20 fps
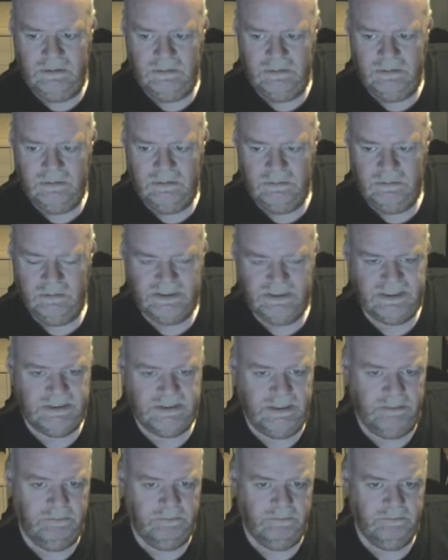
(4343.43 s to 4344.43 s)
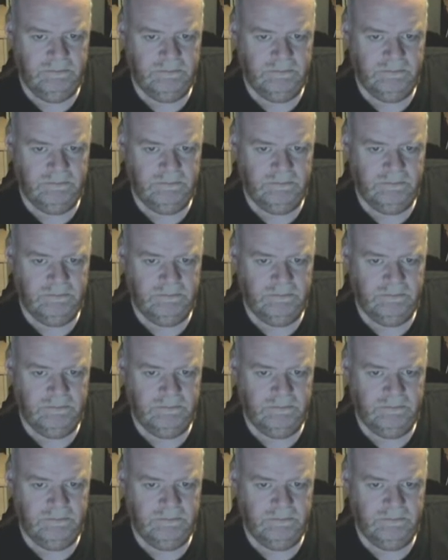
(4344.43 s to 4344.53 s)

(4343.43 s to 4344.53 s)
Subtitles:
What's his name?